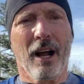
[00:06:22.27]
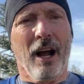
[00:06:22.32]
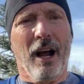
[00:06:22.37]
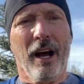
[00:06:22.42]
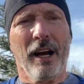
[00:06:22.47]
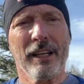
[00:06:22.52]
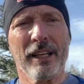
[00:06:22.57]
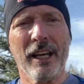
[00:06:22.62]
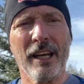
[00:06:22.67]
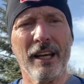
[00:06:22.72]

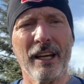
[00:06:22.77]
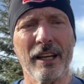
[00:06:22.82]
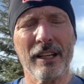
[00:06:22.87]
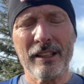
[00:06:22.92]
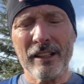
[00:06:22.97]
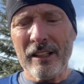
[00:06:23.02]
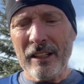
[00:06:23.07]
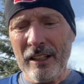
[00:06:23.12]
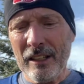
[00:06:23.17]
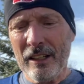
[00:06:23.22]

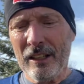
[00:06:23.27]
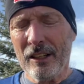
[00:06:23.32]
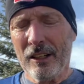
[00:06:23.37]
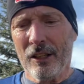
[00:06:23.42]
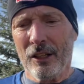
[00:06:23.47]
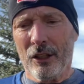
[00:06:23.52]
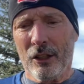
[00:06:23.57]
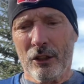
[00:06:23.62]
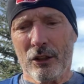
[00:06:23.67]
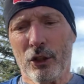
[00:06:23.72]
again,
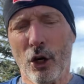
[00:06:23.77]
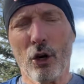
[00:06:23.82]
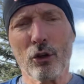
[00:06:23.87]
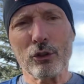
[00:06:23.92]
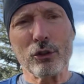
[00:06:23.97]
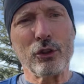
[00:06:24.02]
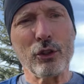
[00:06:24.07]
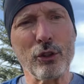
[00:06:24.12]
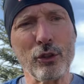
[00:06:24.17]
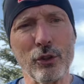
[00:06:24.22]

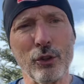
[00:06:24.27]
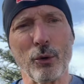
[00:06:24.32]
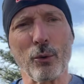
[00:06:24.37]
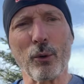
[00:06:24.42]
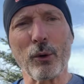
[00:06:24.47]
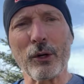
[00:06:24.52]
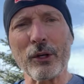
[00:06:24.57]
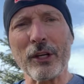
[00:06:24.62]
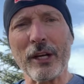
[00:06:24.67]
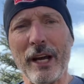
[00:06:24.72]
don't do
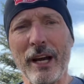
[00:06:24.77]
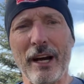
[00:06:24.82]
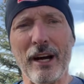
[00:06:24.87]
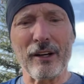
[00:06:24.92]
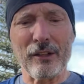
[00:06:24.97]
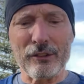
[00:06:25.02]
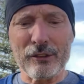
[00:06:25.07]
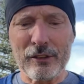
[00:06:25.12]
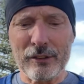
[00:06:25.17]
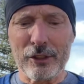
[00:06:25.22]

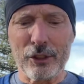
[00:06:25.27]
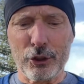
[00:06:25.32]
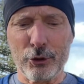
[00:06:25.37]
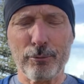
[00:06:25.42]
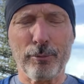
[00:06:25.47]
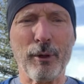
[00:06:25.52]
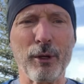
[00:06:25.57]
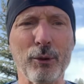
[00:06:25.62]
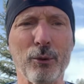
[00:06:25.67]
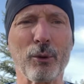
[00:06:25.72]
the
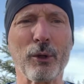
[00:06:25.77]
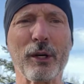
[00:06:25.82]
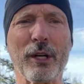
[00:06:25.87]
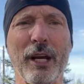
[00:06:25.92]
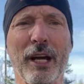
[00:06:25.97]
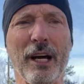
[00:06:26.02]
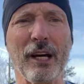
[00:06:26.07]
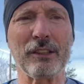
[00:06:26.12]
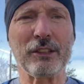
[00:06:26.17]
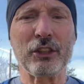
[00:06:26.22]
sprint
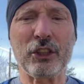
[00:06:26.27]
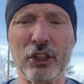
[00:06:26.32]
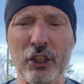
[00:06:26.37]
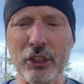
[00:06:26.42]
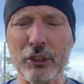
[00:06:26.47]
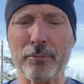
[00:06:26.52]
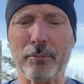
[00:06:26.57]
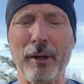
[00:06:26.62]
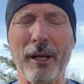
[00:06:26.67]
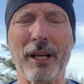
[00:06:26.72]
workout
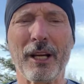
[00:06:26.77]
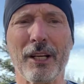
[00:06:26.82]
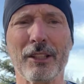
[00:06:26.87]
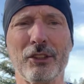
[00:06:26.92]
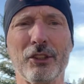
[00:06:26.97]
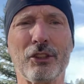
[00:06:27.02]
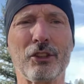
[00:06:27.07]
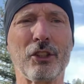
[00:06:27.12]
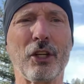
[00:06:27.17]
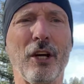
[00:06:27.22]
just
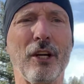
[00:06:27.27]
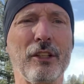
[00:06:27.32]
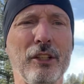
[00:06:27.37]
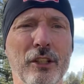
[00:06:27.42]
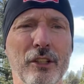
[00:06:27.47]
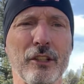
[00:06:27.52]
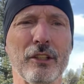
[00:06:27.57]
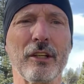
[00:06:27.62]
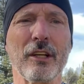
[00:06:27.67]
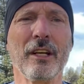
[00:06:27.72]
because it's on
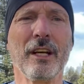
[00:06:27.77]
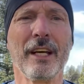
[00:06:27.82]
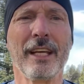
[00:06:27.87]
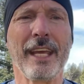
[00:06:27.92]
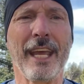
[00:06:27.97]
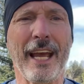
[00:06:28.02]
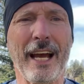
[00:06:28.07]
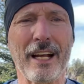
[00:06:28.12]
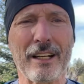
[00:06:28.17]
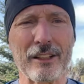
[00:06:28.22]
your
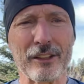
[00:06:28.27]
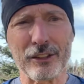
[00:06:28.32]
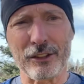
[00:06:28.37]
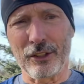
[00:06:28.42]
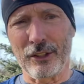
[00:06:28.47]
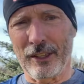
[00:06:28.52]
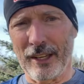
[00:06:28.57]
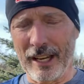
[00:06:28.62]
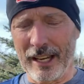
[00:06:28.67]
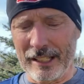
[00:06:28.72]

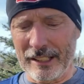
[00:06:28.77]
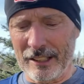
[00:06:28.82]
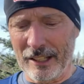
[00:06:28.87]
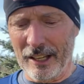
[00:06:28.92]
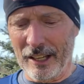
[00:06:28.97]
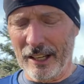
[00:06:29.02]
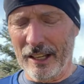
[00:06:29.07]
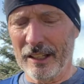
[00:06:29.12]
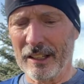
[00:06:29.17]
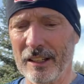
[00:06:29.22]
calendar that
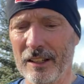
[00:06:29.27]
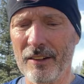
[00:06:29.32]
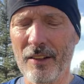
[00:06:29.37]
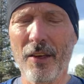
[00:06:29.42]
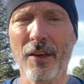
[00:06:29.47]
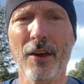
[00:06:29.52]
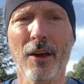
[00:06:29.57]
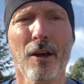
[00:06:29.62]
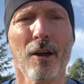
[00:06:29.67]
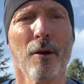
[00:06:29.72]
day.
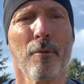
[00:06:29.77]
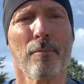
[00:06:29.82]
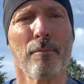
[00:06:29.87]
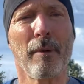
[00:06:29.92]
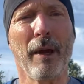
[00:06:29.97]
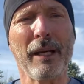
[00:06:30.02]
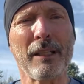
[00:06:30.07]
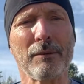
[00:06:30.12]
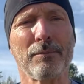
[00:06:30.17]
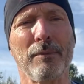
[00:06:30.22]

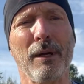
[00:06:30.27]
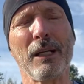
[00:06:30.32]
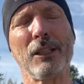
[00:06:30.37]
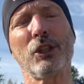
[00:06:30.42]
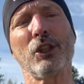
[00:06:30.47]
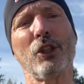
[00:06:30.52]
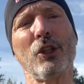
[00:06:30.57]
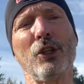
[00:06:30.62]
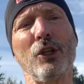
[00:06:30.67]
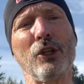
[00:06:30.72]
Make
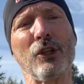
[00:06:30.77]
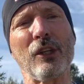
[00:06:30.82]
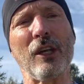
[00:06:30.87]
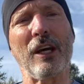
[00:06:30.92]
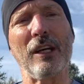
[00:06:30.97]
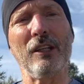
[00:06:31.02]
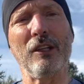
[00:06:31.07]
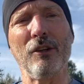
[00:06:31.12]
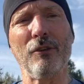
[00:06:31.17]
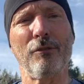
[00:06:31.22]
sure
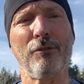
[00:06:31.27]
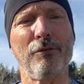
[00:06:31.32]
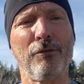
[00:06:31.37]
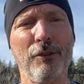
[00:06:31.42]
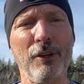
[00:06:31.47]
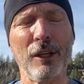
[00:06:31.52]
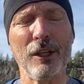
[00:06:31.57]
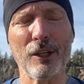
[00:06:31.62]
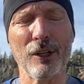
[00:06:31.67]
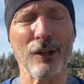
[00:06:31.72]
that you
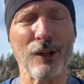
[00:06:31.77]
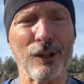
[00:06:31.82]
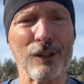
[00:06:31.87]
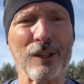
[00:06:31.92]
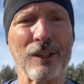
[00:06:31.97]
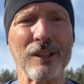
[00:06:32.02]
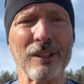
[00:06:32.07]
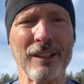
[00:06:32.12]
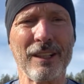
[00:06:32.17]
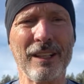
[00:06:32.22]

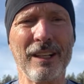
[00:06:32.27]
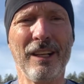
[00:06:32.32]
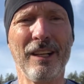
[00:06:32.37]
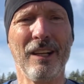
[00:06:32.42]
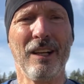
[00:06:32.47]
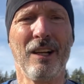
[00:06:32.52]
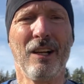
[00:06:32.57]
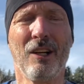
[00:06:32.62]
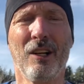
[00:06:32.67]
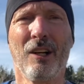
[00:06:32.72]
feel
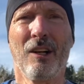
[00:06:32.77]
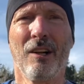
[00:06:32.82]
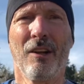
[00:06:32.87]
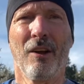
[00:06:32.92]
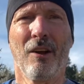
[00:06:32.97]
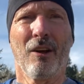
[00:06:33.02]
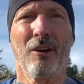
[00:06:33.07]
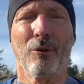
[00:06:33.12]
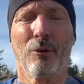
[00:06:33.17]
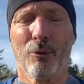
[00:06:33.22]

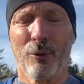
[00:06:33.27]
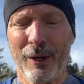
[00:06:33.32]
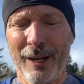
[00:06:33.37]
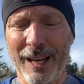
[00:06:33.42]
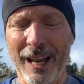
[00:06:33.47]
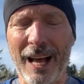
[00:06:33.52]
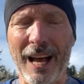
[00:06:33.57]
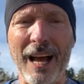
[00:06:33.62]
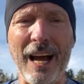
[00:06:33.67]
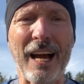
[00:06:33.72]

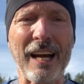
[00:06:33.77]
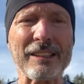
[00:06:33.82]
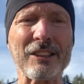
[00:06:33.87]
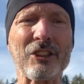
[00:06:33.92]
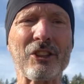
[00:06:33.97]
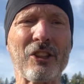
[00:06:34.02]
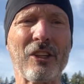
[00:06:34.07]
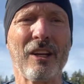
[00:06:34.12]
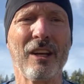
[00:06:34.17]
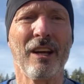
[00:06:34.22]

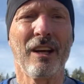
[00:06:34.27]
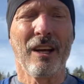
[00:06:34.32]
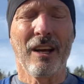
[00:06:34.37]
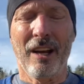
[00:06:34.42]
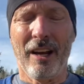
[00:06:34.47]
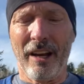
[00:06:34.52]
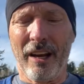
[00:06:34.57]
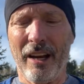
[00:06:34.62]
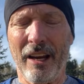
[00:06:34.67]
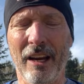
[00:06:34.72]
relaxed
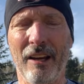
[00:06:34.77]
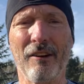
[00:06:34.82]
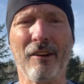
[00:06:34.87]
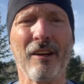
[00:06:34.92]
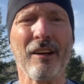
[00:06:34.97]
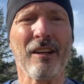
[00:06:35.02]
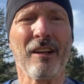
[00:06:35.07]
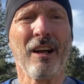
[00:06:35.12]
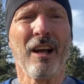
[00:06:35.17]
and